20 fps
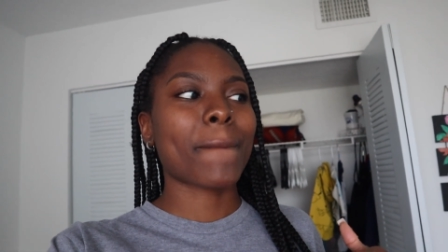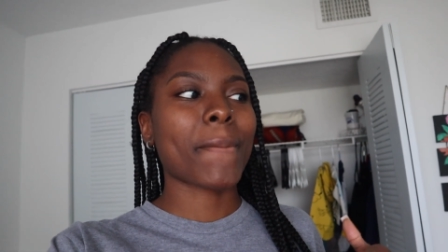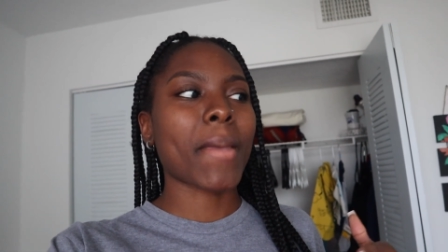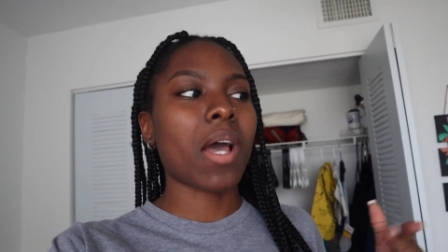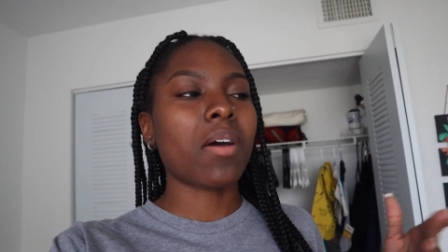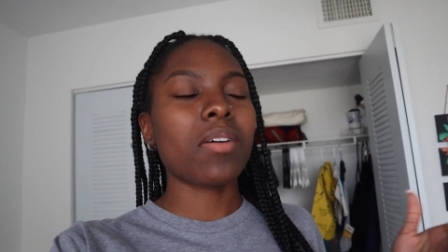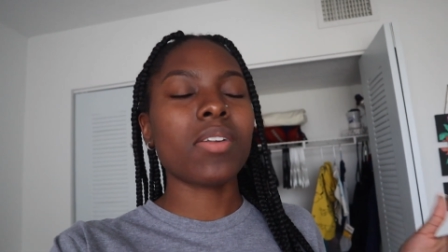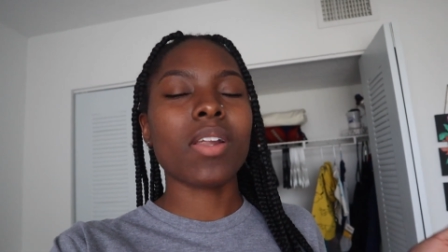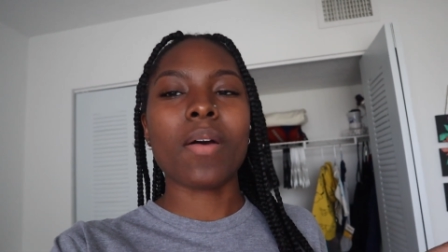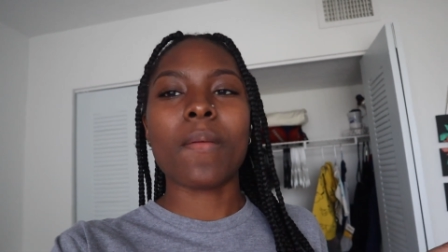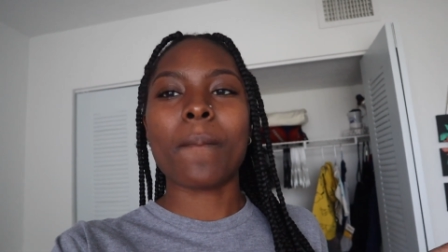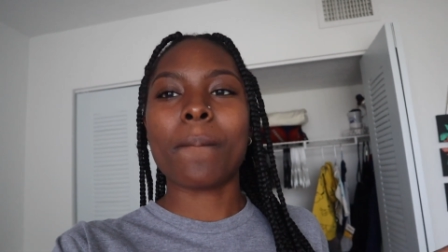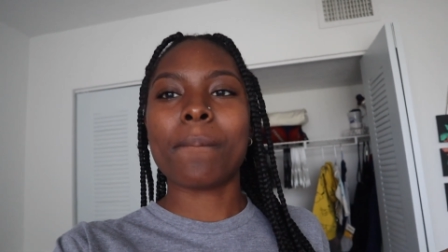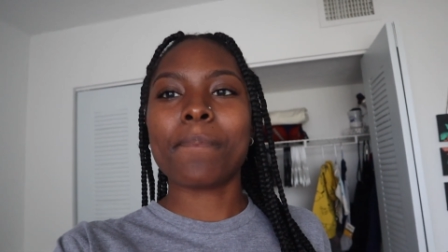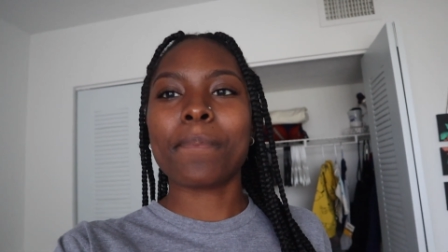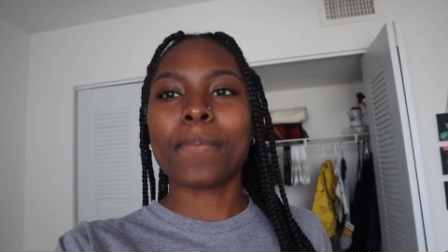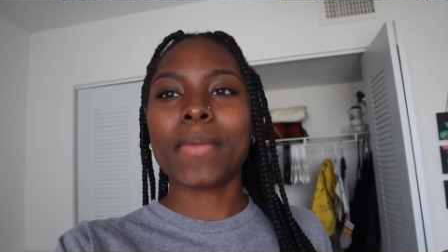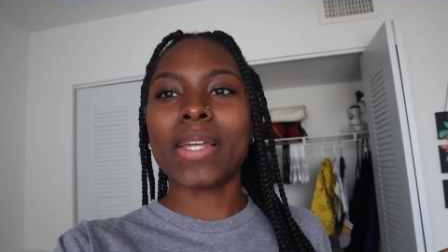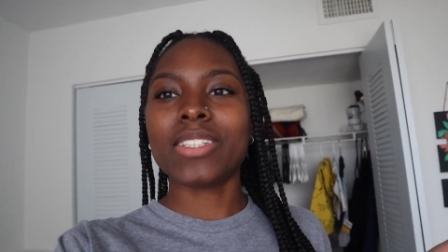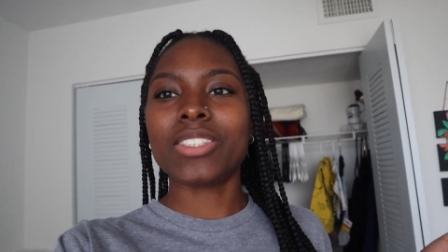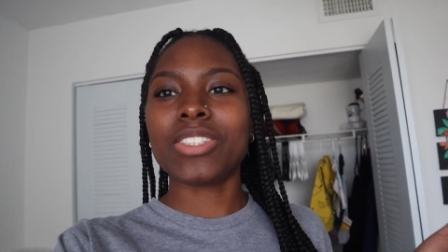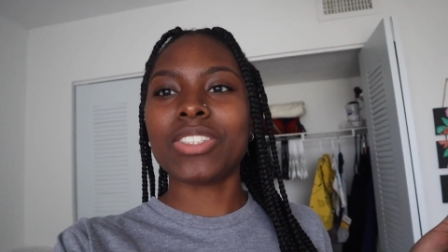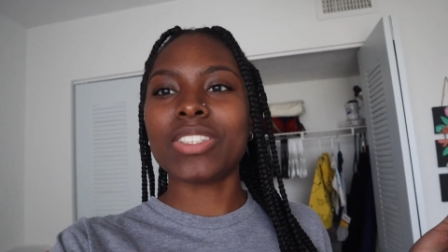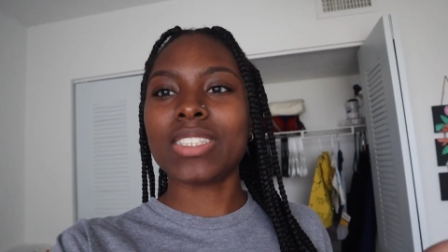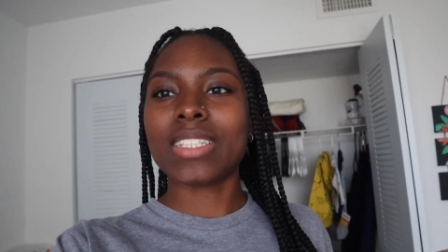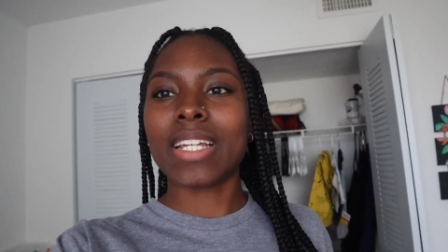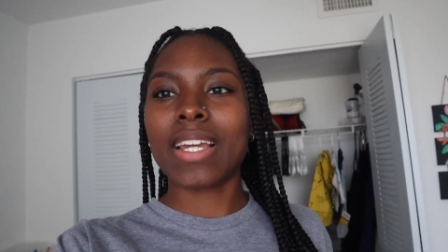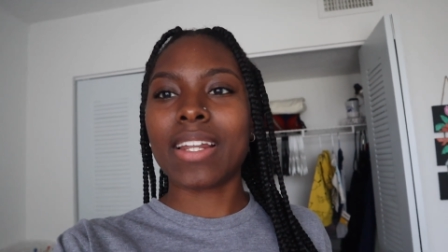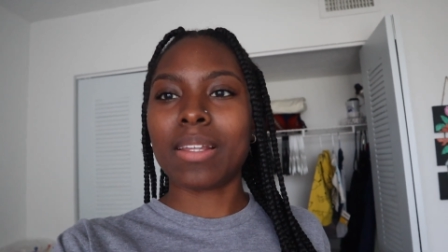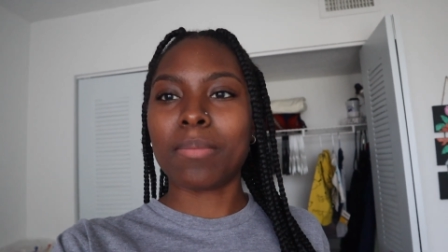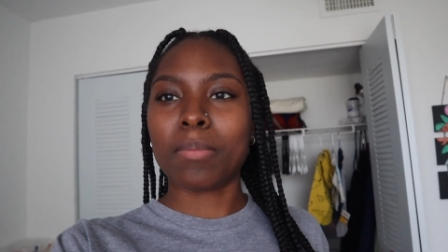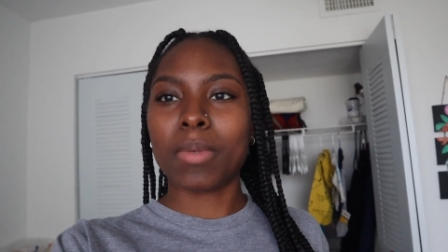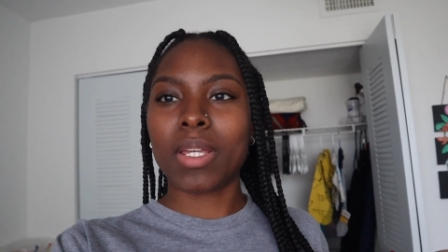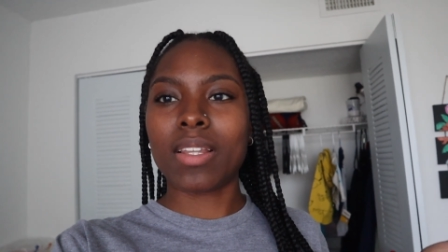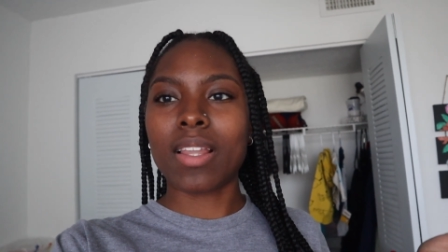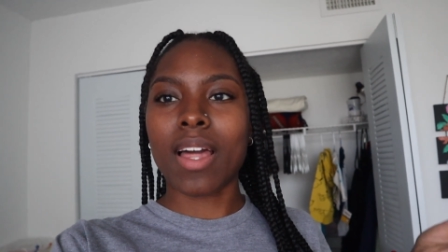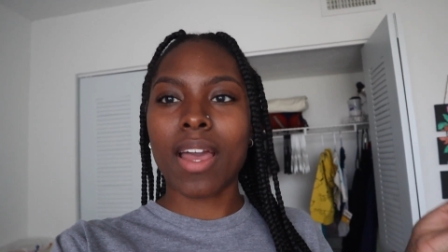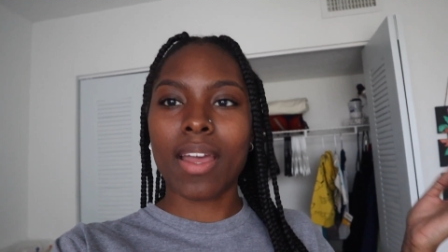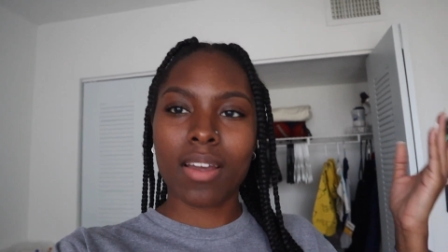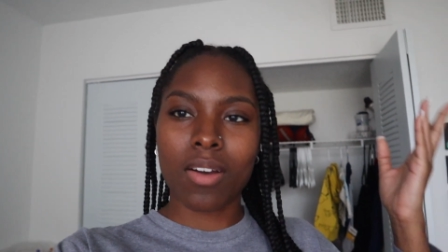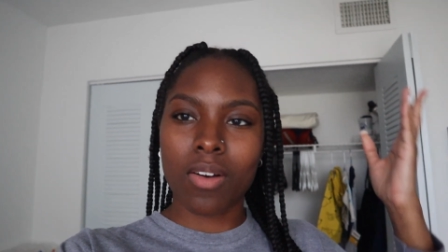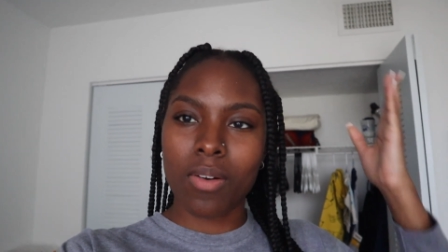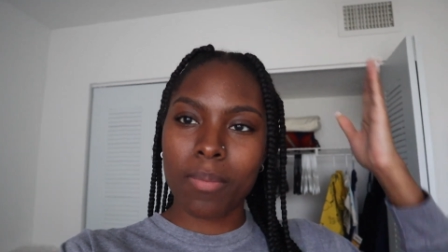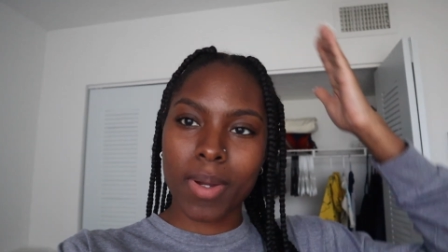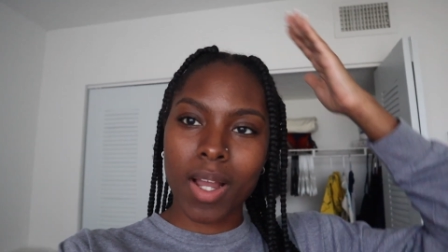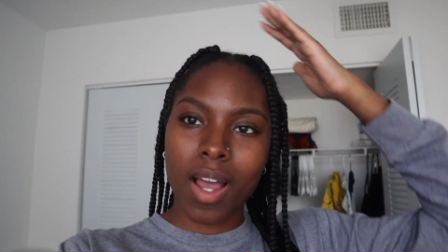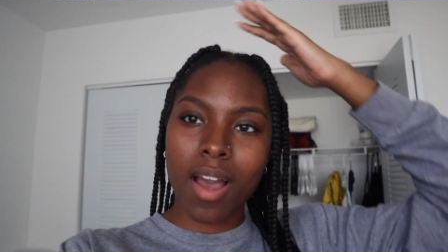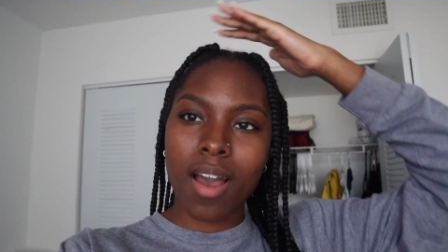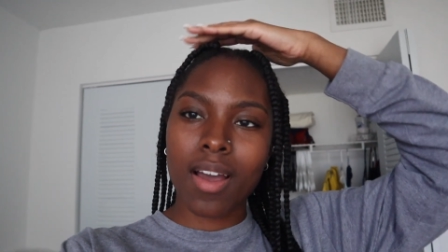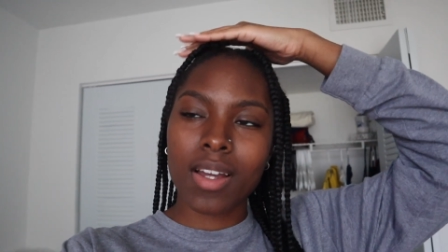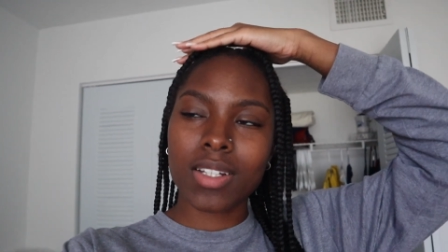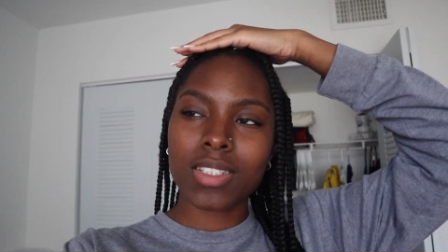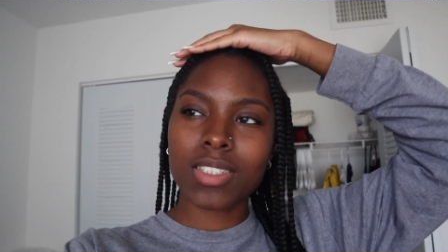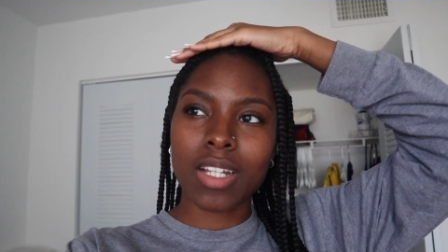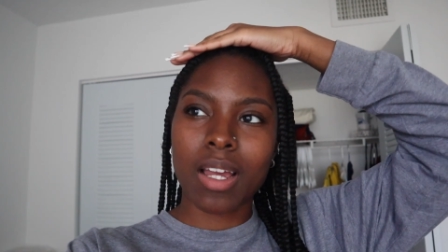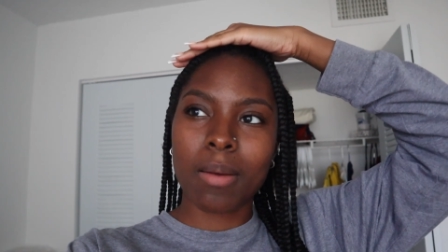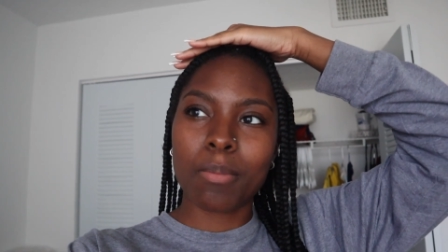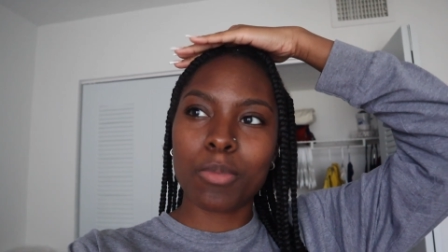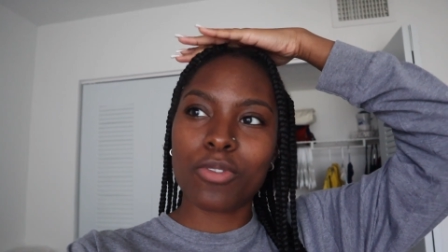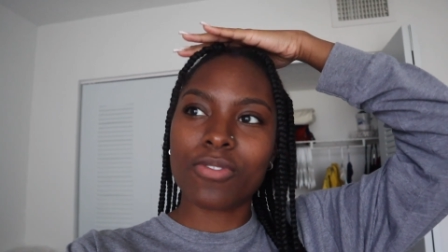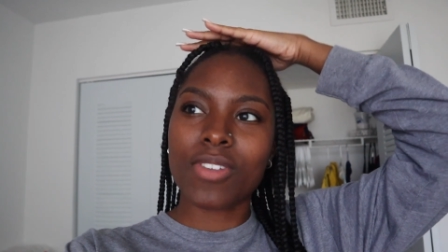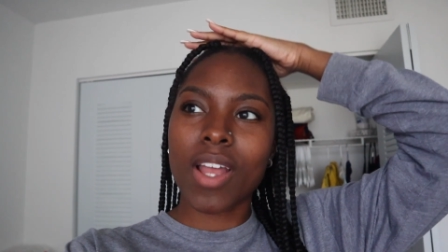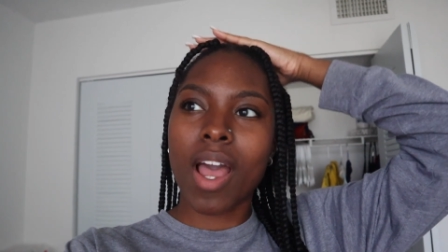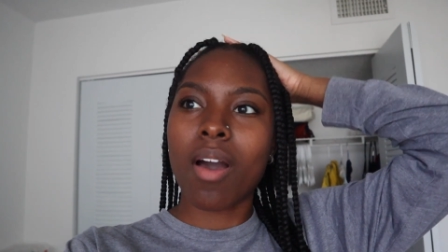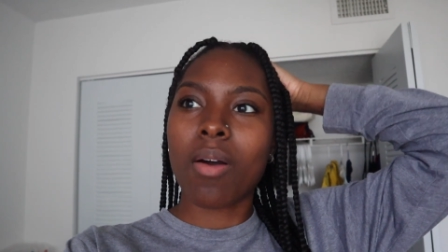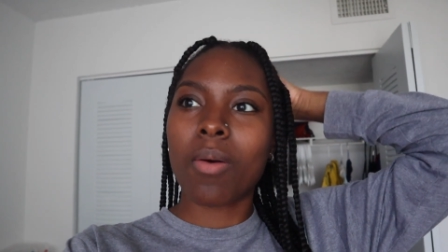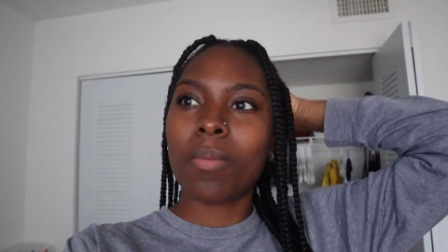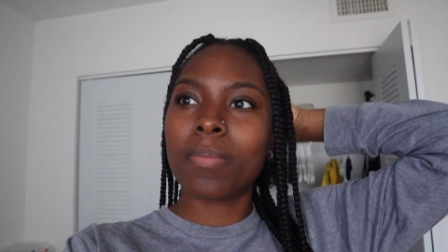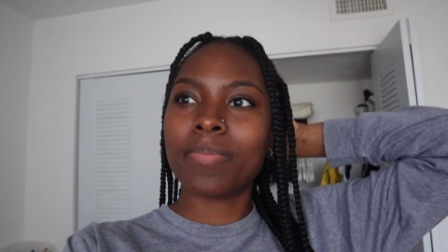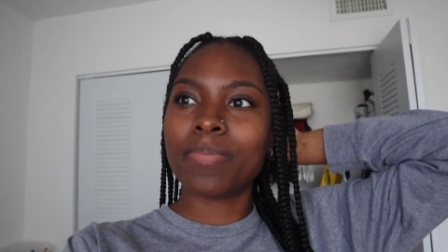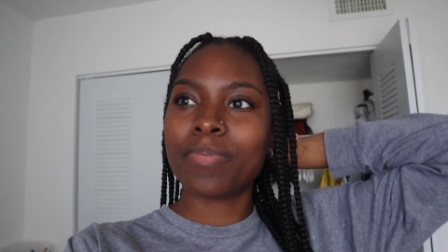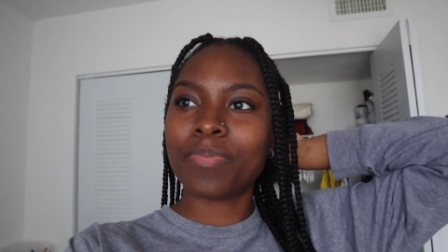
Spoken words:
I don't know, it's just hitting me like, oh my gosh, I moved out.